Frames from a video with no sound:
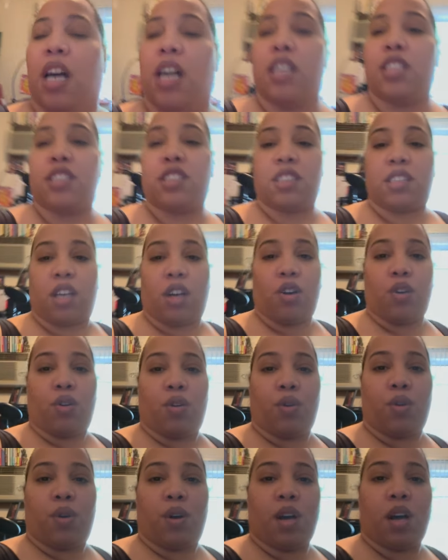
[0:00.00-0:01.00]

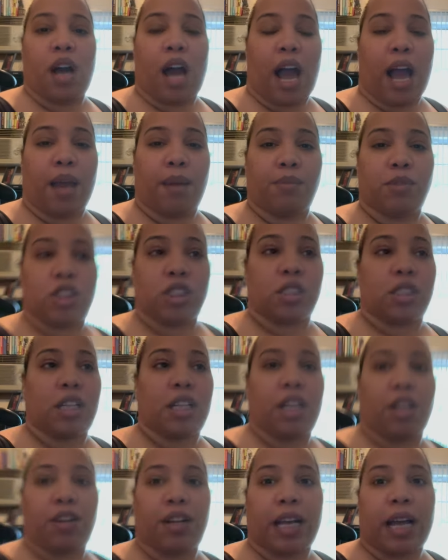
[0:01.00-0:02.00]
So I'm just
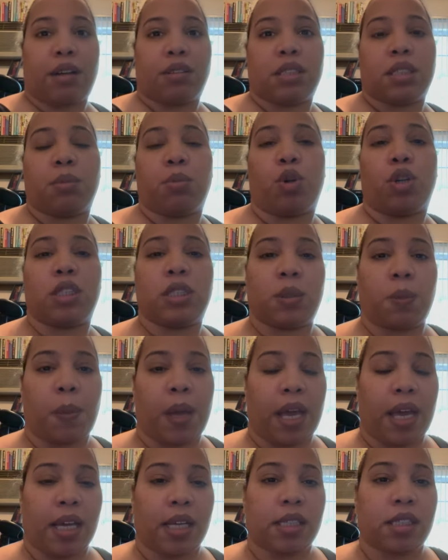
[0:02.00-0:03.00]
clearing out some more
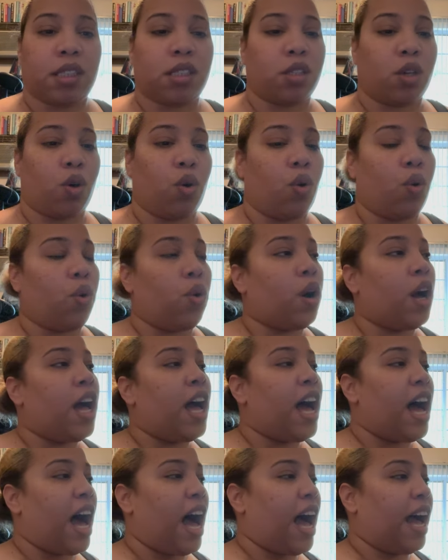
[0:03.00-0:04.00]
space so
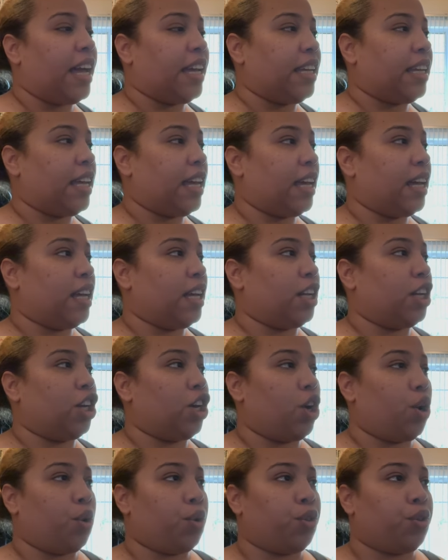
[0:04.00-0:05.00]
I can
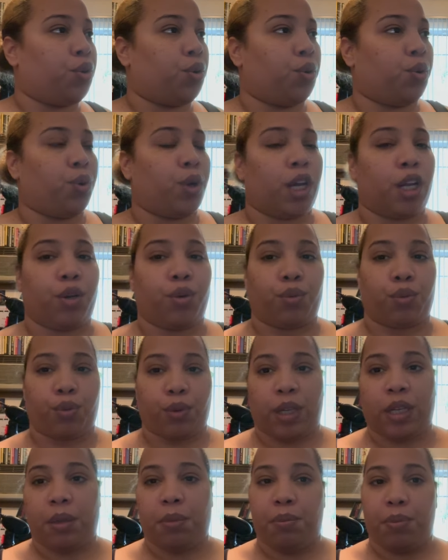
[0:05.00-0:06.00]
go through and
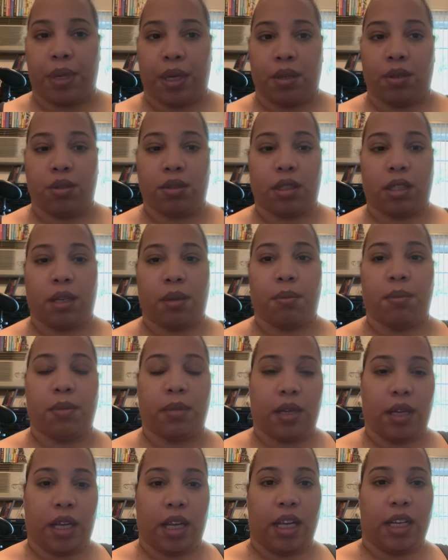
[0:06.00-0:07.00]
rebuild them
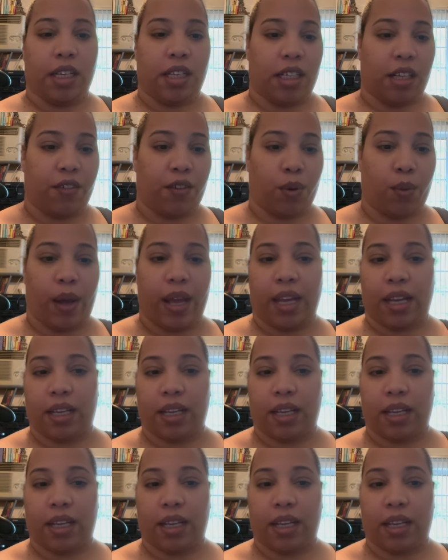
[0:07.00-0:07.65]
in a different way.